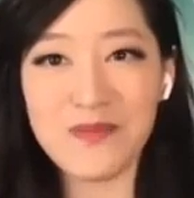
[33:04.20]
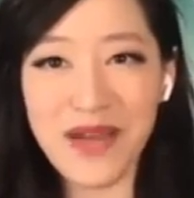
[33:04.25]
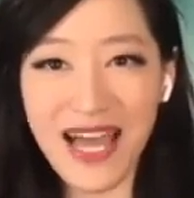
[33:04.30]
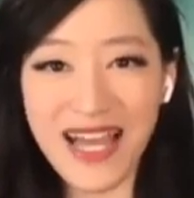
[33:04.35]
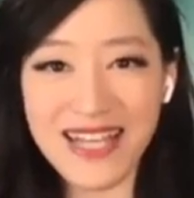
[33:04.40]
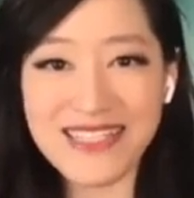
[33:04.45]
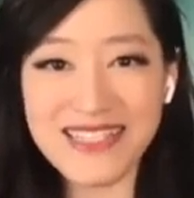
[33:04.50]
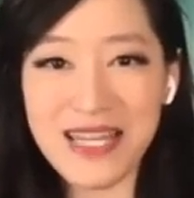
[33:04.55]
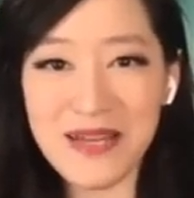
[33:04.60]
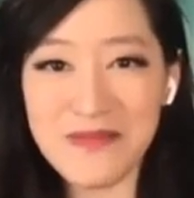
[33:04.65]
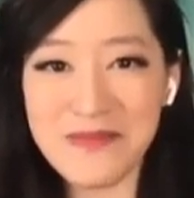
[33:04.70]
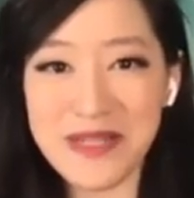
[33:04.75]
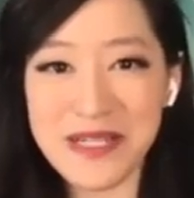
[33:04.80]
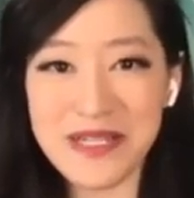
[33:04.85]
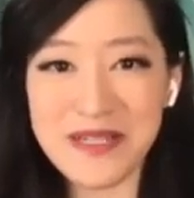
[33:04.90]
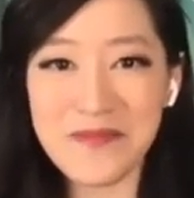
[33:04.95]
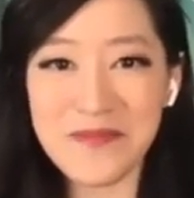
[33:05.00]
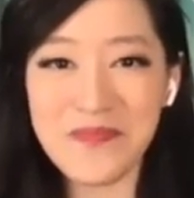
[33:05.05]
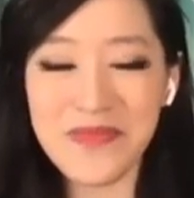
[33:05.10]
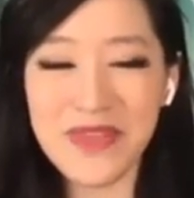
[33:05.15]
a
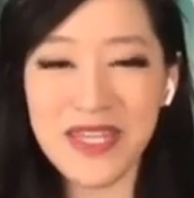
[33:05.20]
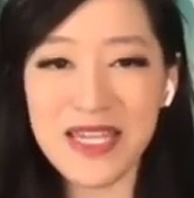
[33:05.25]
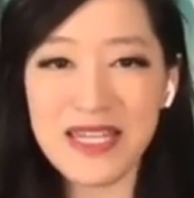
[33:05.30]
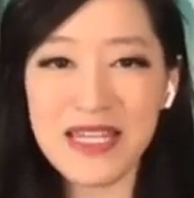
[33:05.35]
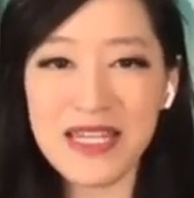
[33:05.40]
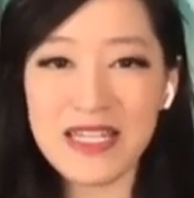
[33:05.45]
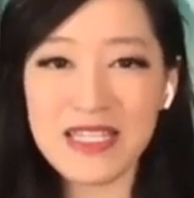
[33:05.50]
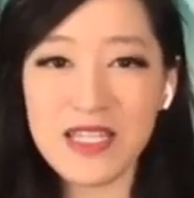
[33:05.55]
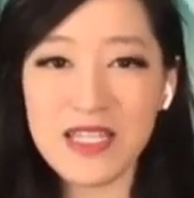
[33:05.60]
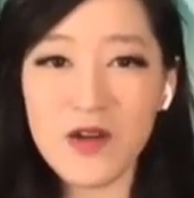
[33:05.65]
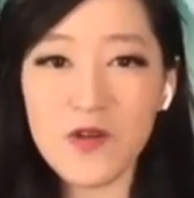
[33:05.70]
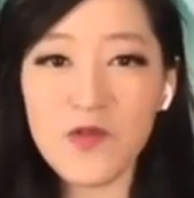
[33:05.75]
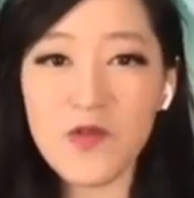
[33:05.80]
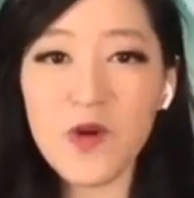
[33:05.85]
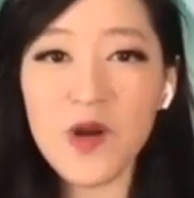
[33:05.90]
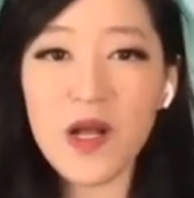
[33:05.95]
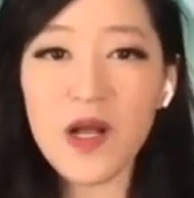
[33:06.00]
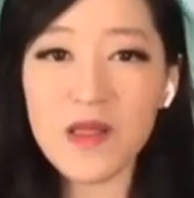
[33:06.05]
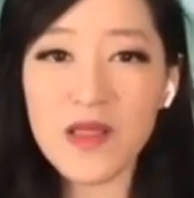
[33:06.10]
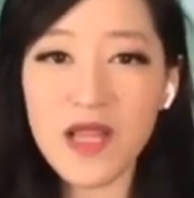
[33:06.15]
pandemic. Now,
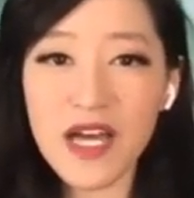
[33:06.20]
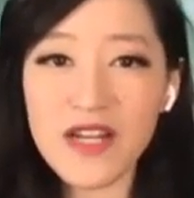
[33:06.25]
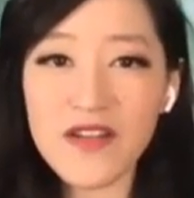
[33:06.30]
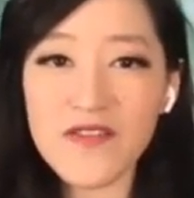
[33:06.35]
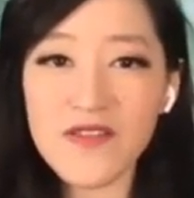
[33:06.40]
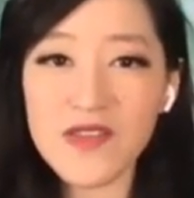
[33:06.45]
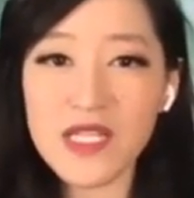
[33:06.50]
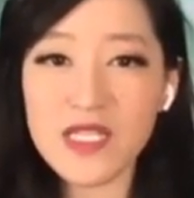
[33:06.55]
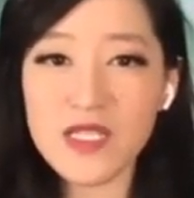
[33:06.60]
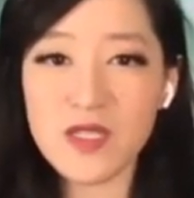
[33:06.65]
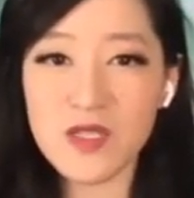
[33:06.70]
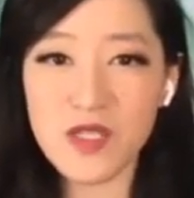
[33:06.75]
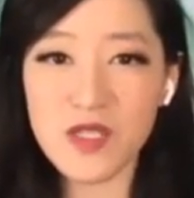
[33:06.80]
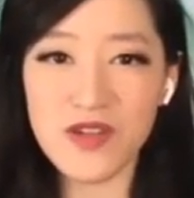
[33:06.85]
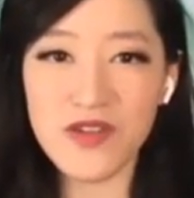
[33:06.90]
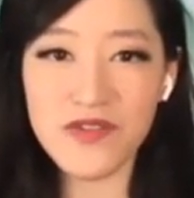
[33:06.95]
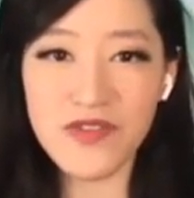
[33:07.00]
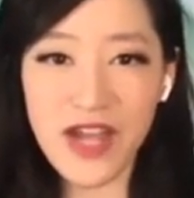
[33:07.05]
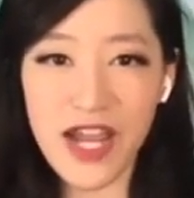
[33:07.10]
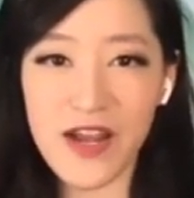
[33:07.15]
for a lot of these
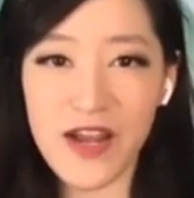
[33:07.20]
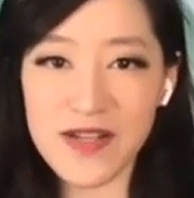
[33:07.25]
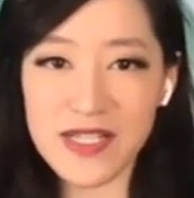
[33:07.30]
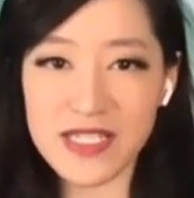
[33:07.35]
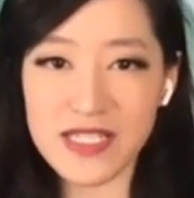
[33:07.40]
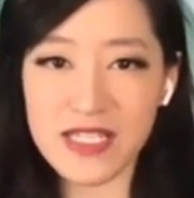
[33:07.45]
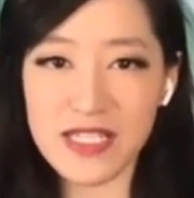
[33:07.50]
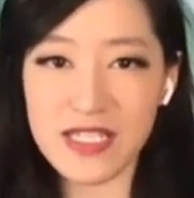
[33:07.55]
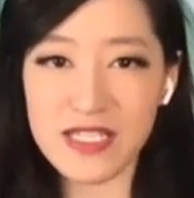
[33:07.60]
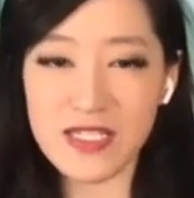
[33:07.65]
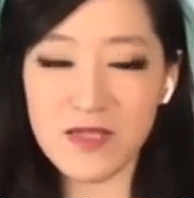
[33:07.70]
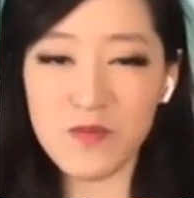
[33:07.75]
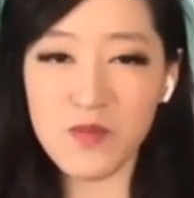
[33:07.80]
new viruses,